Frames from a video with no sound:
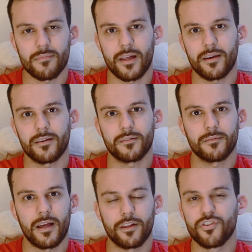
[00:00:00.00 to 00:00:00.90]
Like,
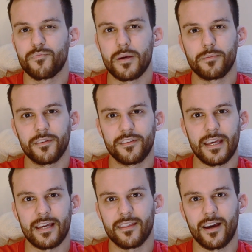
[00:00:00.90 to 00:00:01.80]
a lot of people
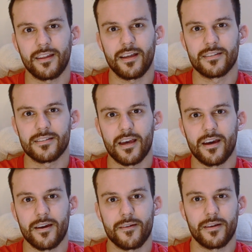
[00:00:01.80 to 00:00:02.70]
think that it's a
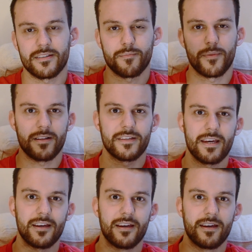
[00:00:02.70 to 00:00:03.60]
it's a
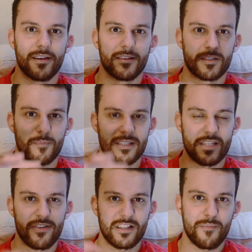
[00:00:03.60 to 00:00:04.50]
building
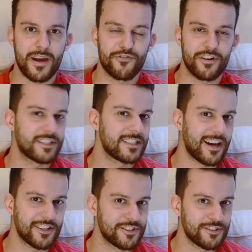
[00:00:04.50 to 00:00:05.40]
specifically made for
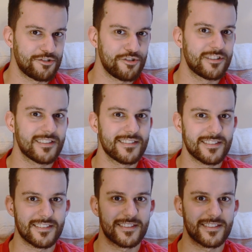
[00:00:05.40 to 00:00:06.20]
international students.